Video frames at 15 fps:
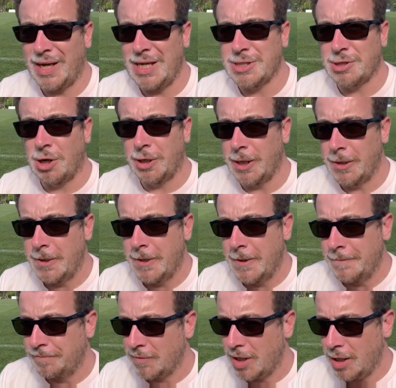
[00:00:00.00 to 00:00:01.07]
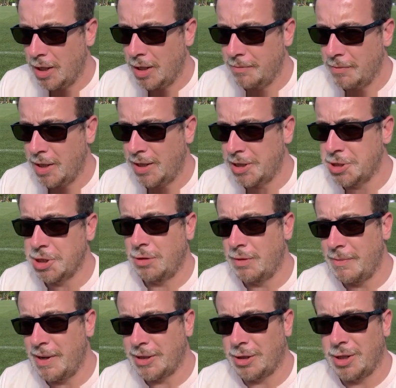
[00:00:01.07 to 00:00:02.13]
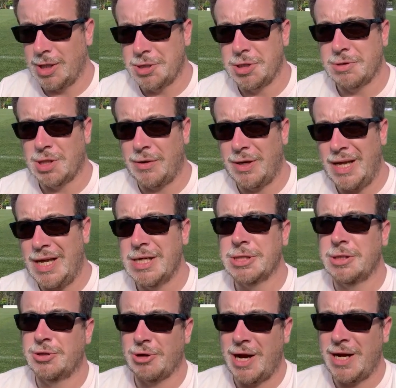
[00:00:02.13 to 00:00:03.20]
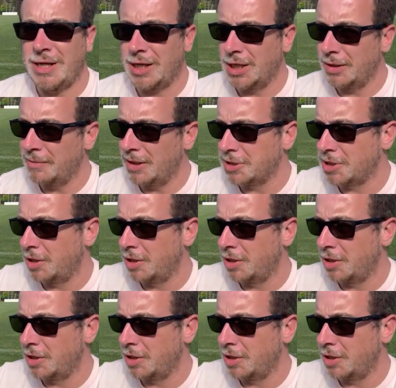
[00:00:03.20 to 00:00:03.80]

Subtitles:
He's got an issue, a medical issue, so he isn't training at the minute.